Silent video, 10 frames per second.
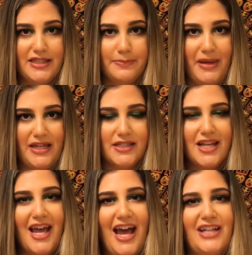space.
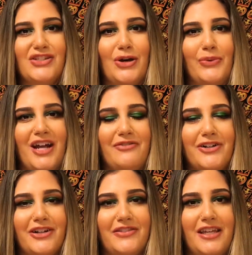And so
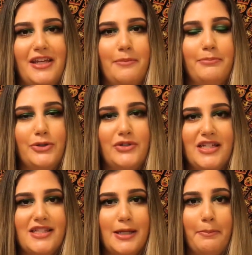whenever the moon
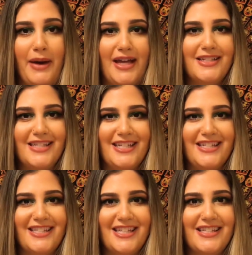is in
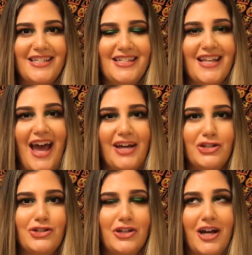Pisces, this is
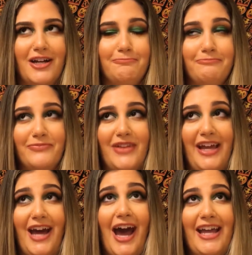extra
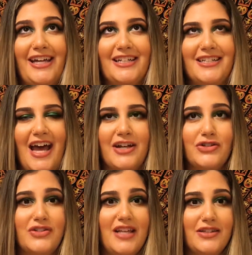heightened,
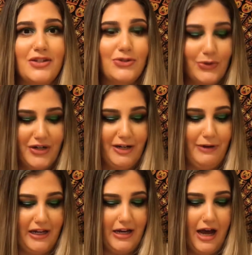extra sensatory
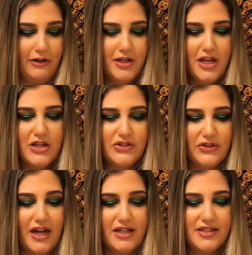right now. So
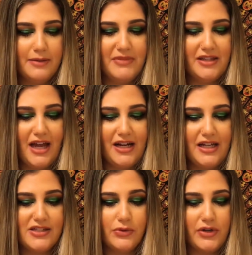that is something that
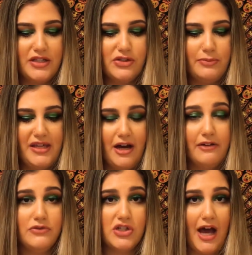is going to be
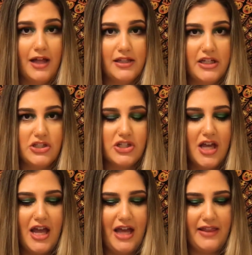of challenge
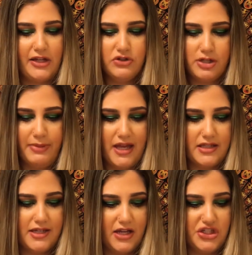and that you should pay
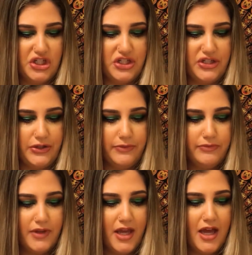attention to.
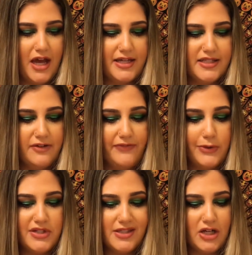I said
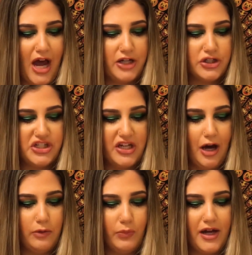focus your energy
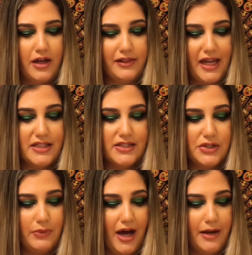on what lights
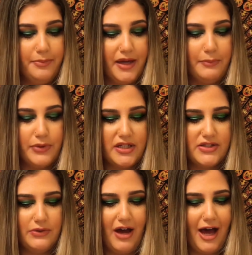you up and brings
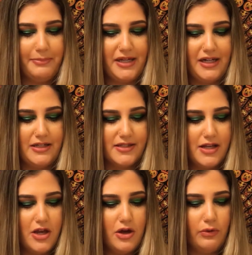you happiness,
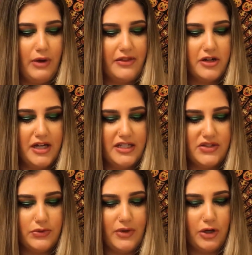whether it's
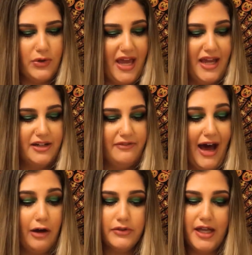through a creative
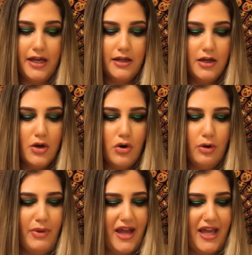outlet or
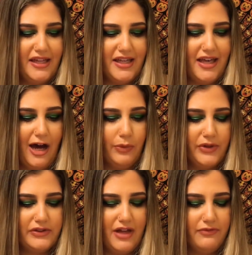by hanging out
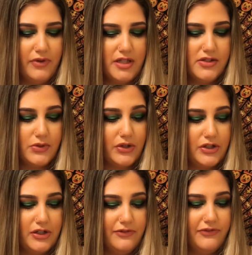with loved ones or
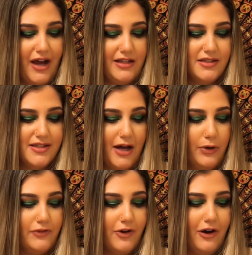good friends that
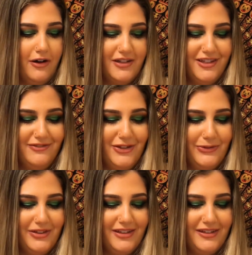overall give
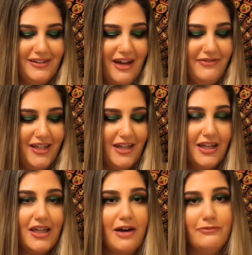you loving
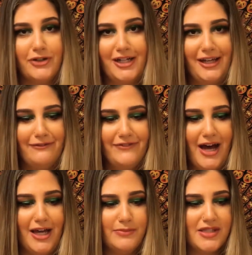and comforting
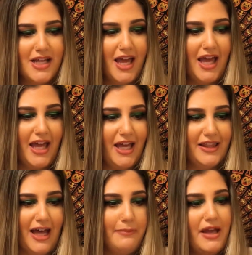vibes. And
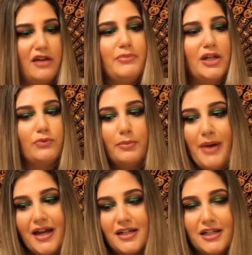that may have been
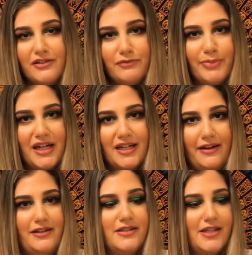repetitive, but it
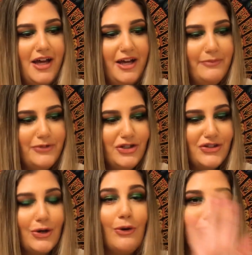is just
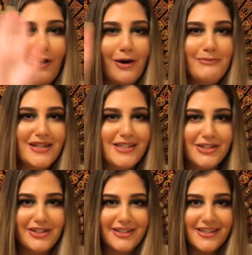the overall
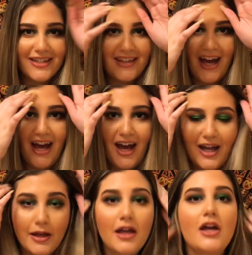messages that
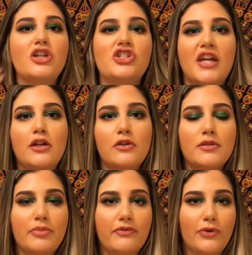I
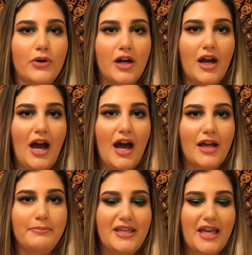channeled before
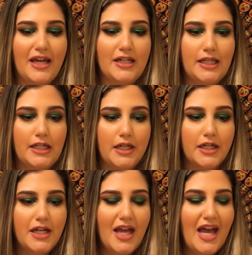I began here.
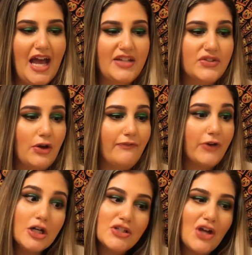And so
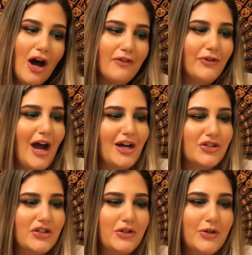first off, we're
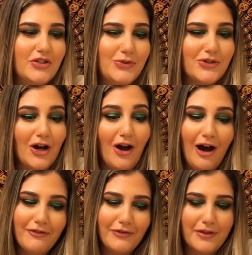actually going to start
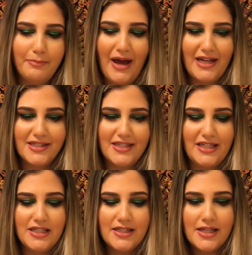off with
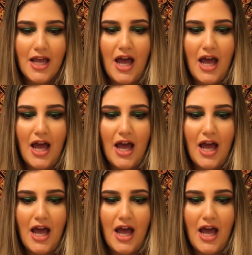Pisces.